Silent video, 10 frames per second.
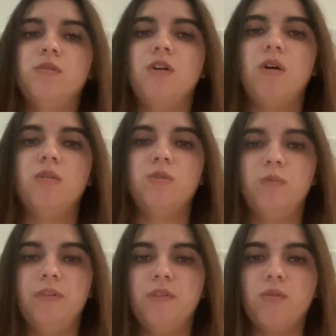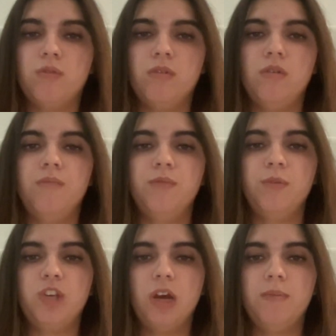called Weevil,
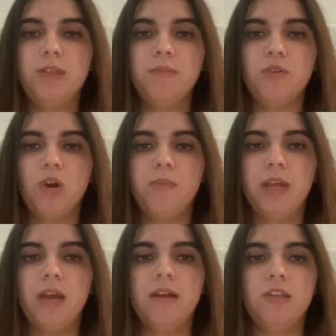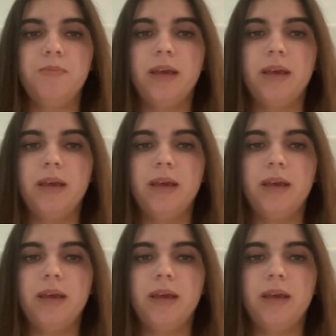which helps them grow bananas